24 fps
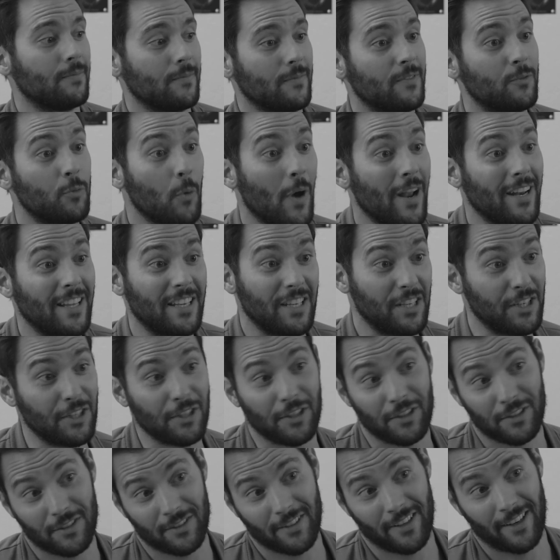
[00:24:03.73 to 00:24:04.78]
20
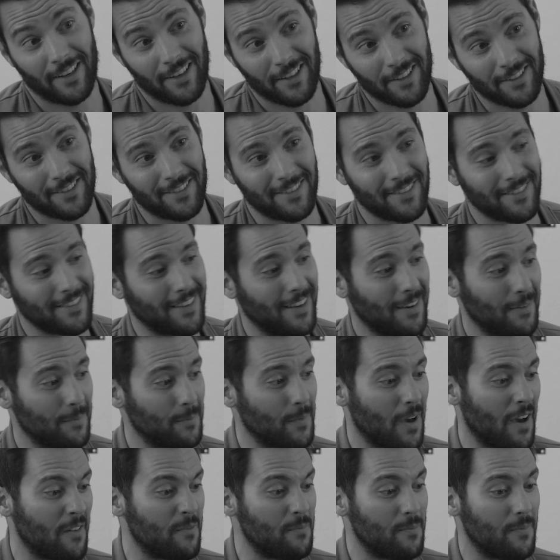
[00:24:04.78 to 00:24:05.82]
years, like, because
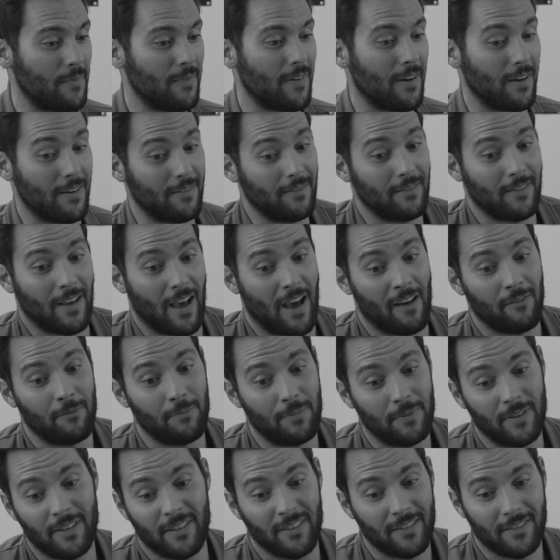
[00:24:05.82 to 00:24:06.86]
I've
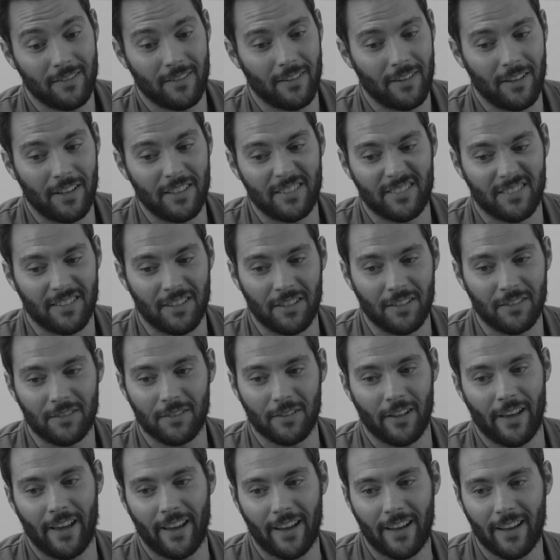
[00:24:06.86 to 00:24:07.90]
been listening to
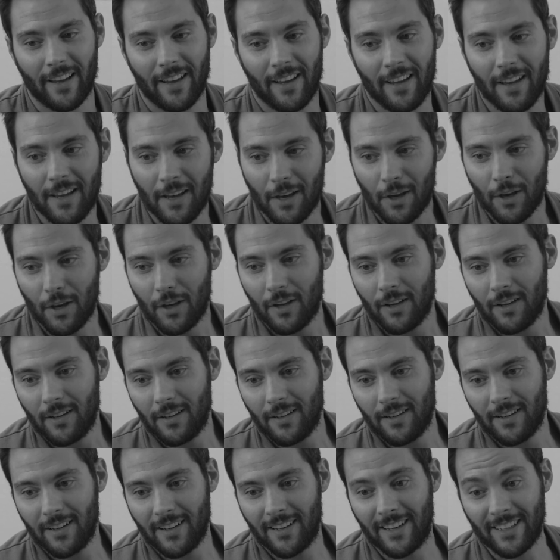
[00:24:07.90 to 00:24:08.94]
like
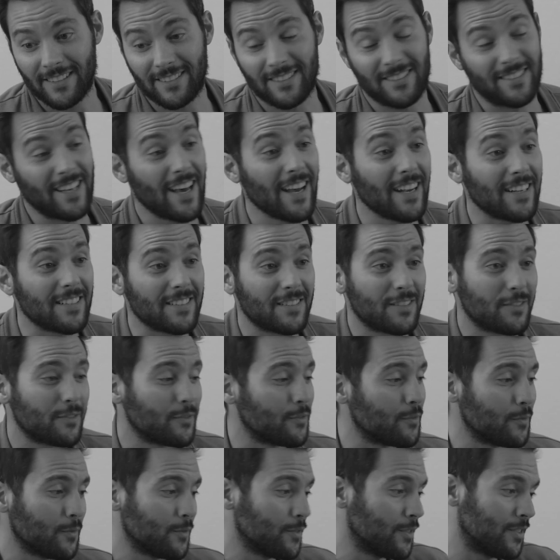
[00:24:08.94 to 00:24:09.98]

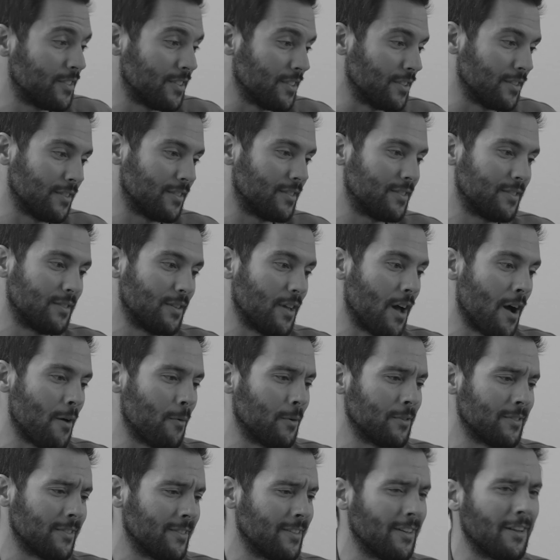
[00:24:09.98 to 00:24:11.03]
cassettes since I
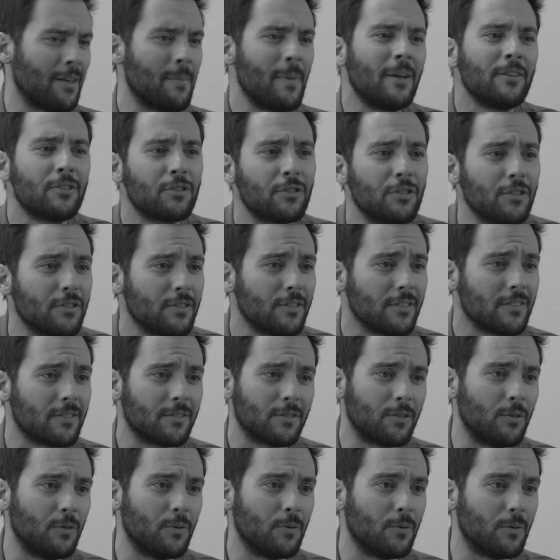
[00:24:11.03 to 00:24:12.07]
was in elementary
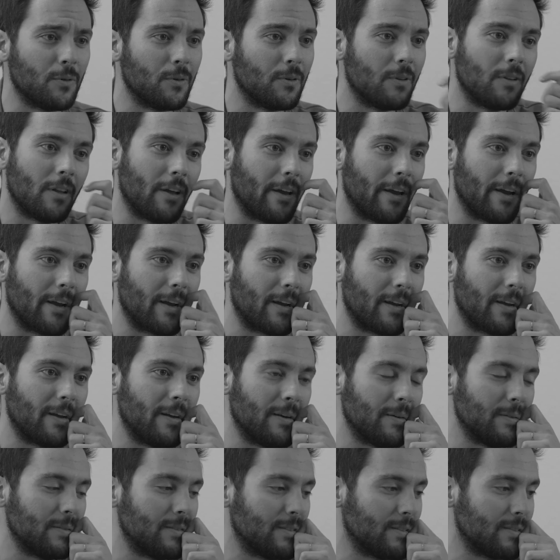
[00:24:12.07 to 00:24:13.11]
school. Like,
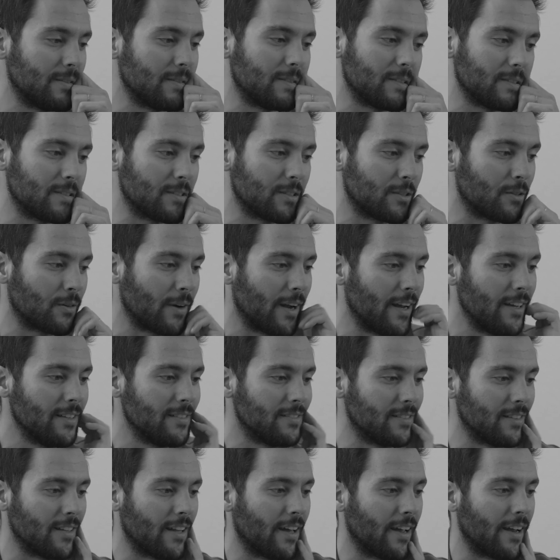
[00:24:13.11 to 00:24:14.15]
it's
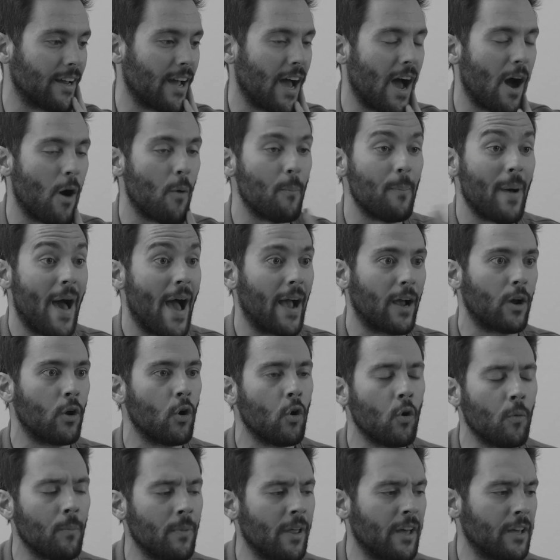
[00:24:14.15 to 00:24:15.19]
crazy, like how back
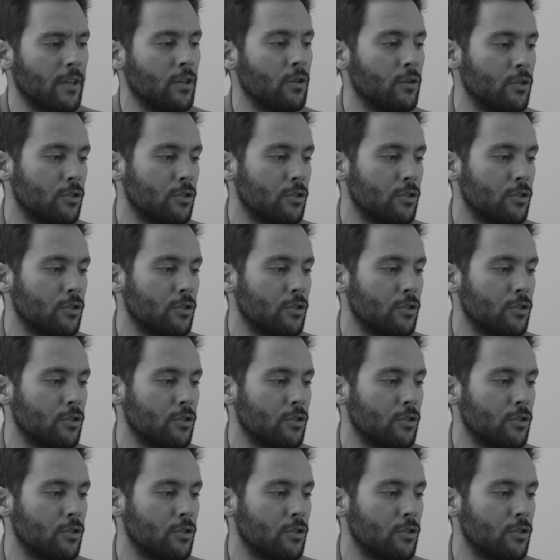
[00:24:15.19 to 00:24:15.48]
home, like,